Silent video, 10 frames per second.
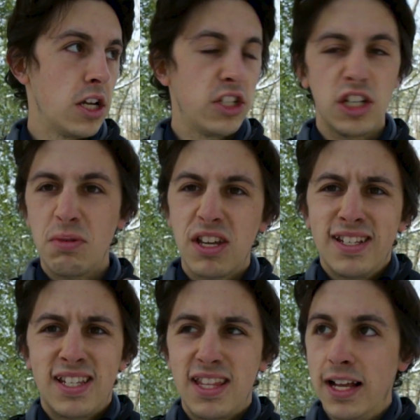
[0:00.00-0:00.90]
Just
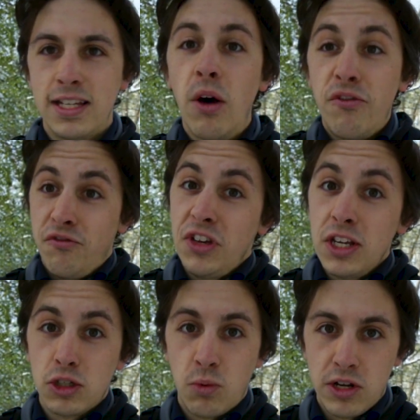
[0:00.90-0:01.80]
because that's how it
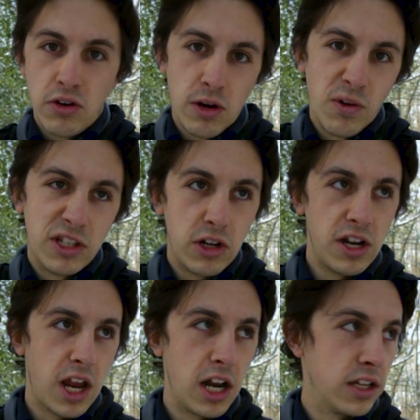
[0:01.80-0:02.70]
feels when you're in winter,
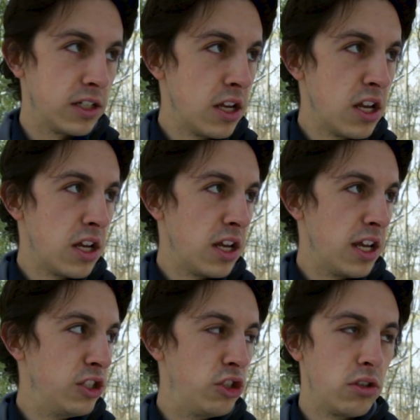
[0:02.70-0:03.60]
kind of
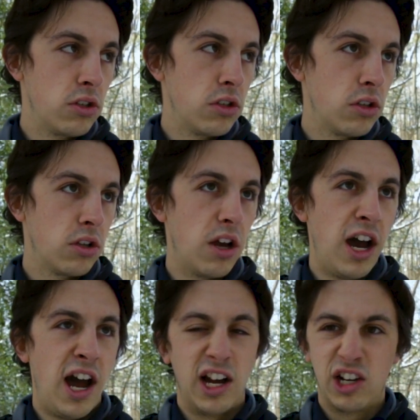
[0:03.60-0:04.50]
is
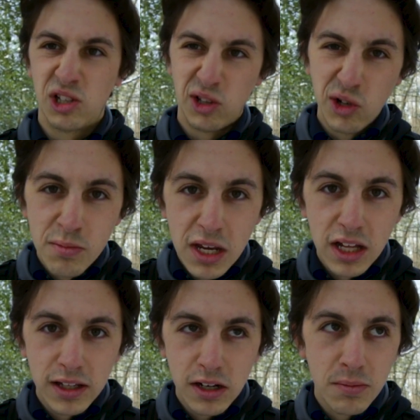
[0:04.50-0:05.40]
gloomy
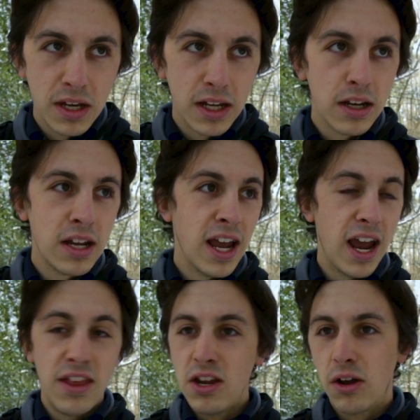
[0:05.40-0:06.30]
a little bit.
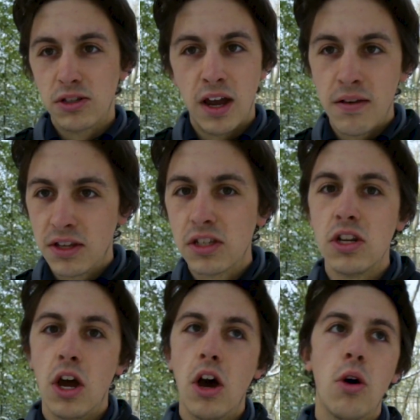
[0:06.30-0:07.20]
And then you also have the
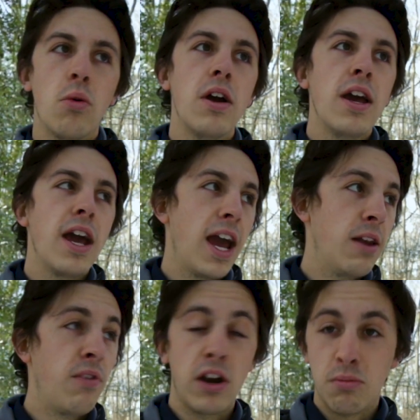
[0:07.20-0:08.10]
snow
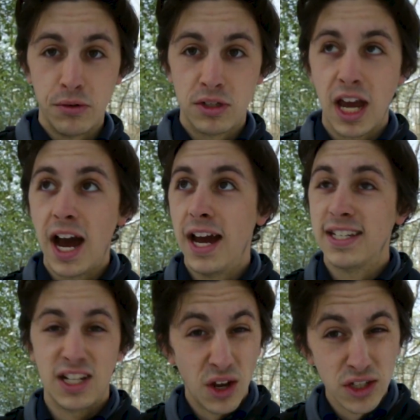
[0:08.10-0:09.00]
and very blue
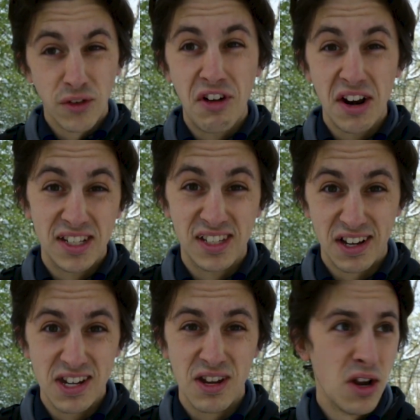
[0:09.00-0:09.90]
skies. It's also very
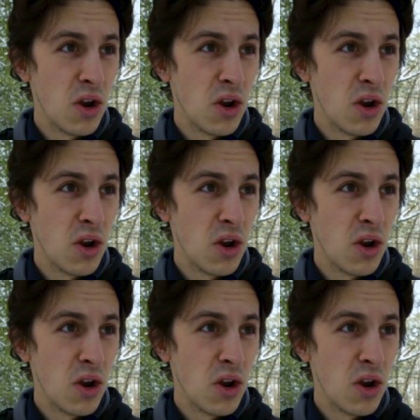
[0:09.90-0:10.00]
sunny.